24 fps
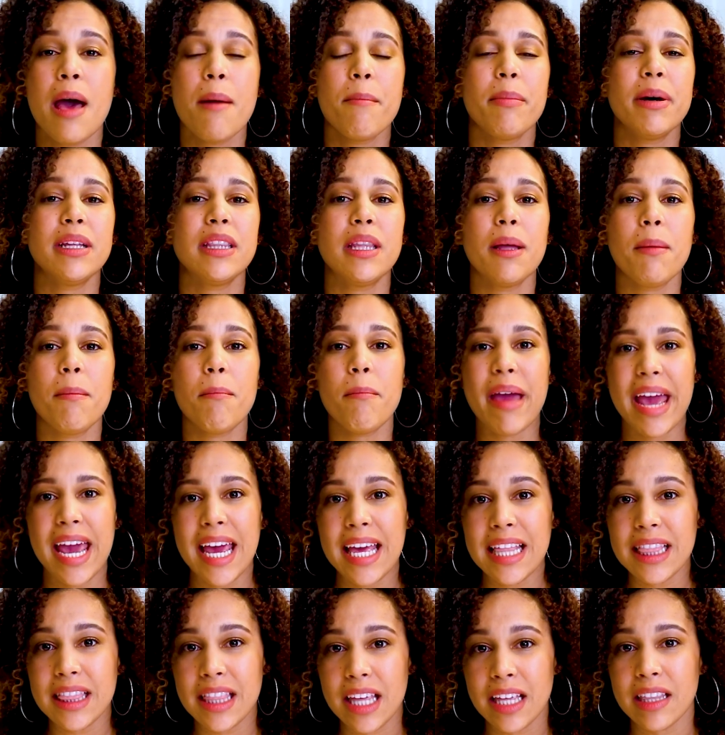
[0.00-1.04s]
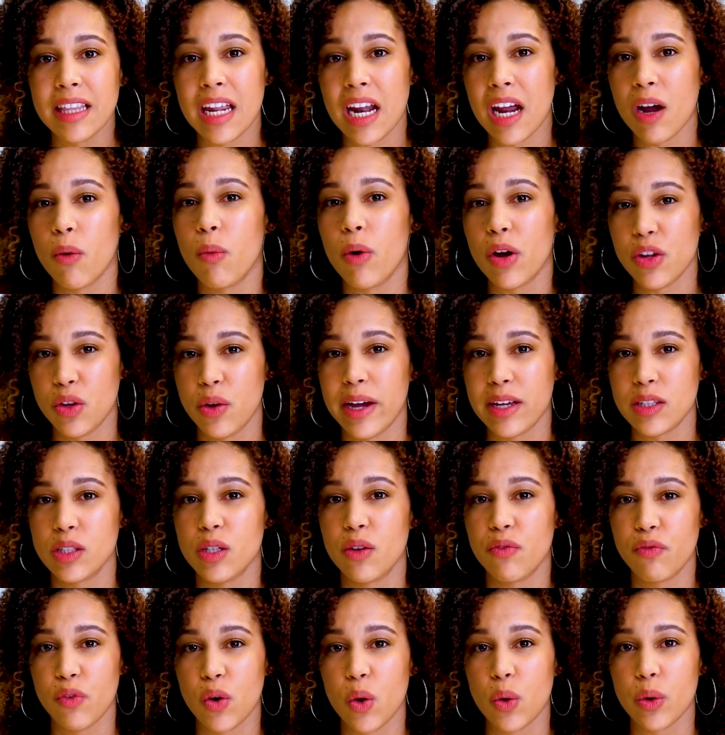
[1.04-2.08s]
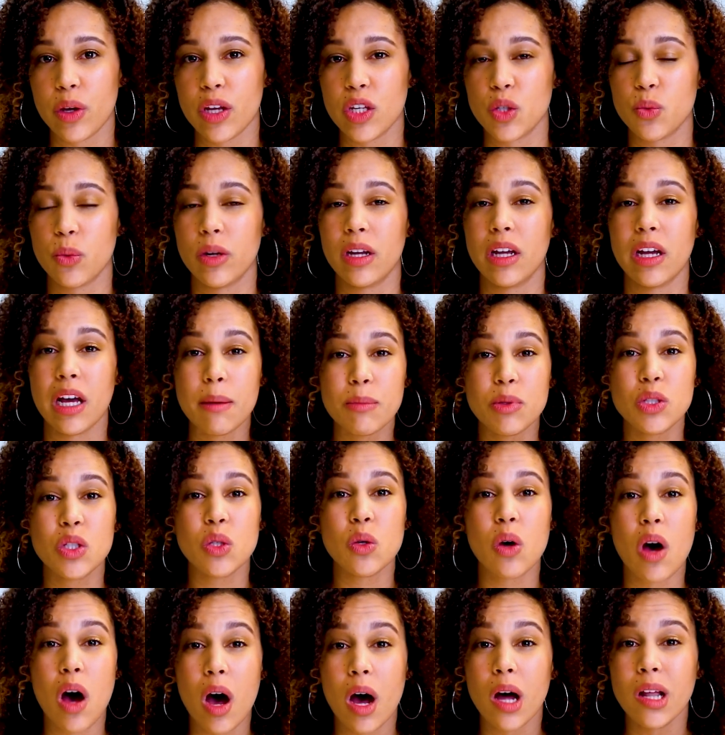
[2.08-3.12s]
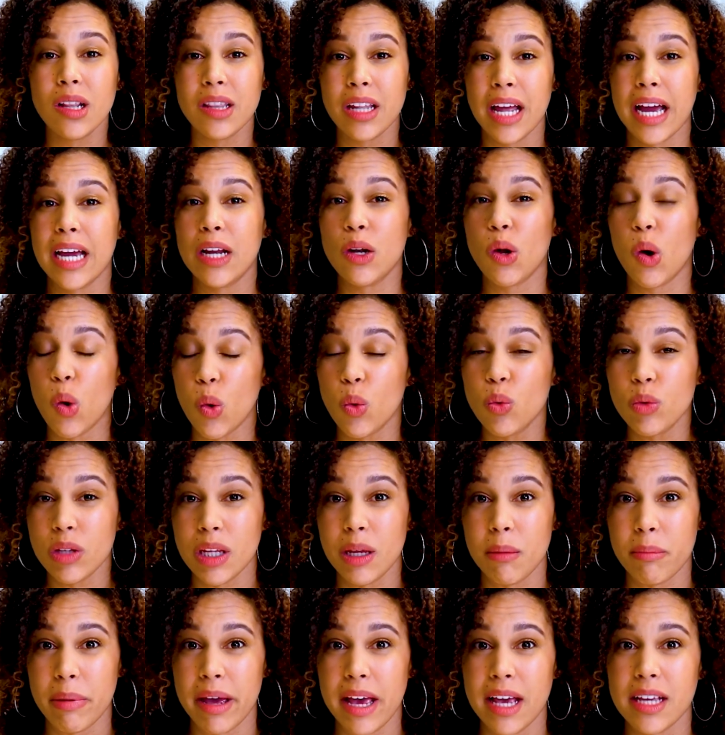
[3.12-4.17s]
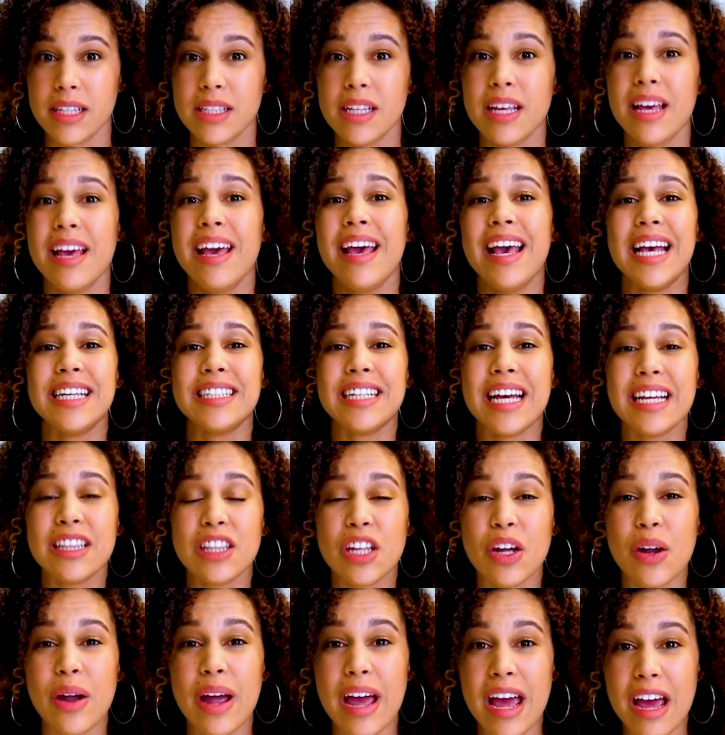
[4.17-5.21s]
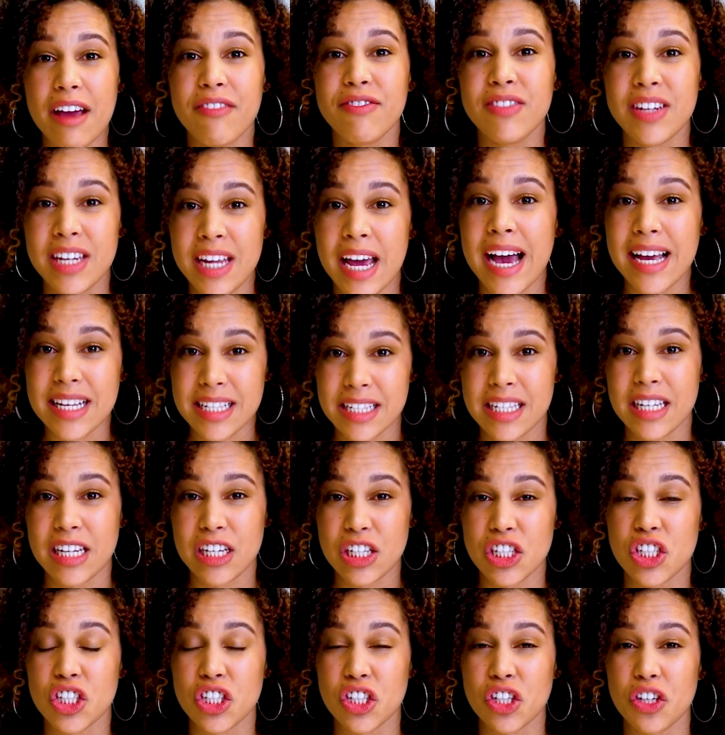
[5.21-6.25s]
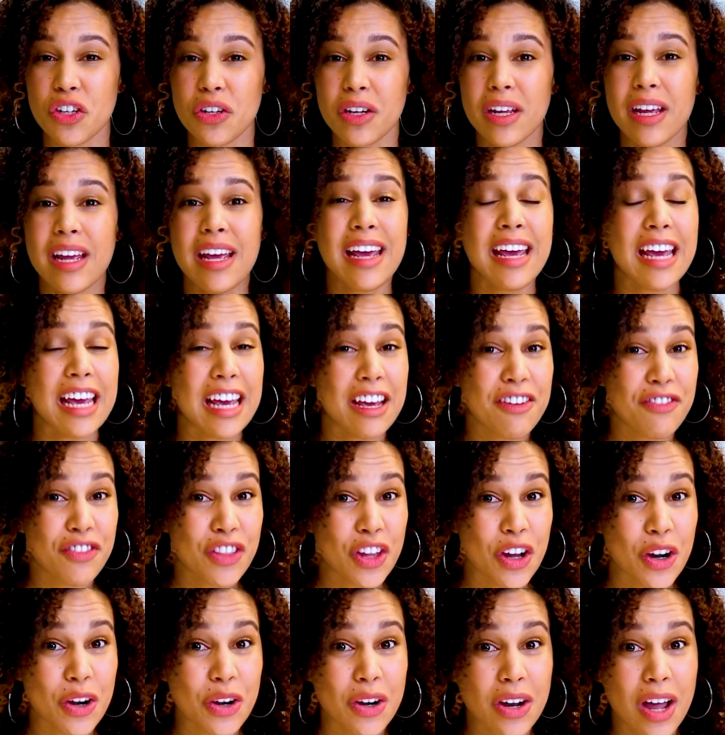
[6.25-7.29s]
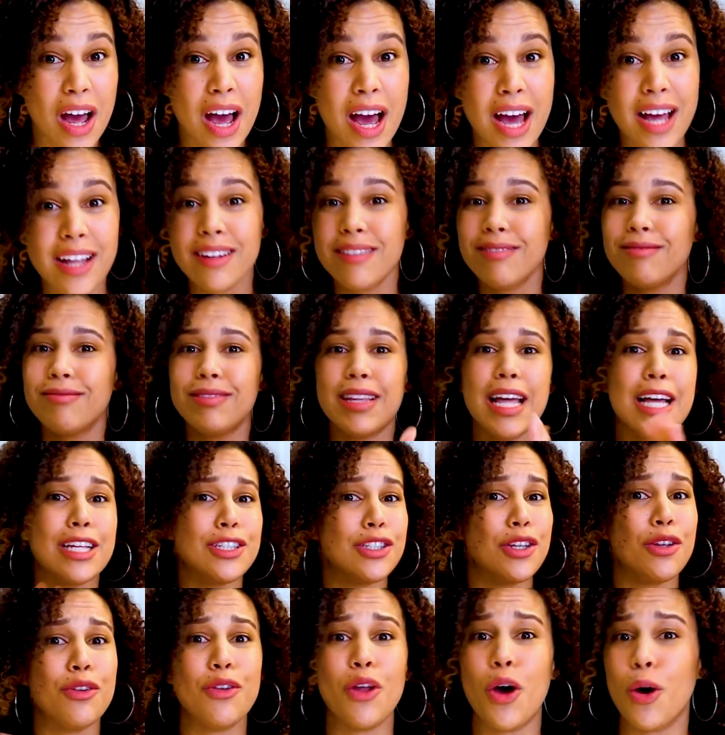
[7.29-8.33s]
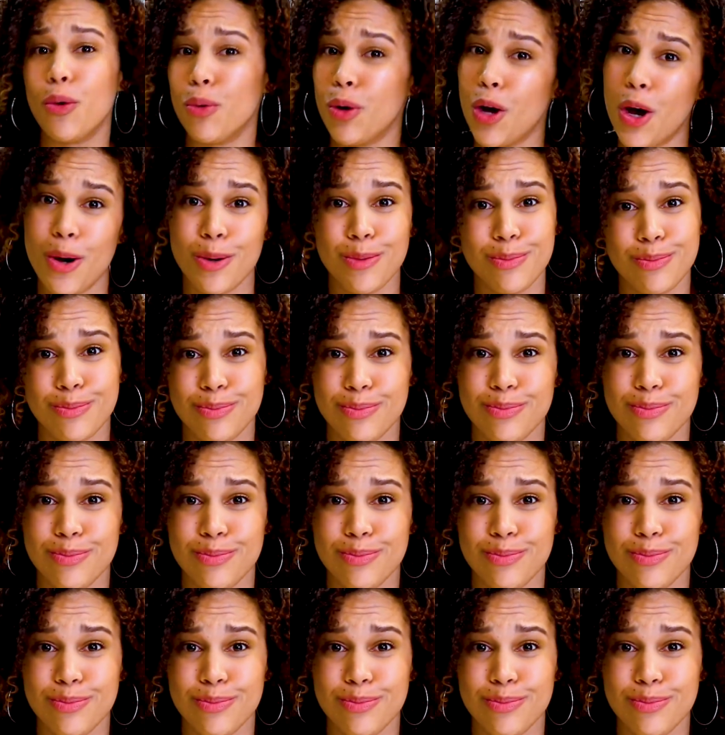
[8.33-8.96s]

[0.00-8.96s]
But the main thing that I want you guys to focus when it comes to online-only banks is that they're FDIC insured. If they're not, that's a no-go.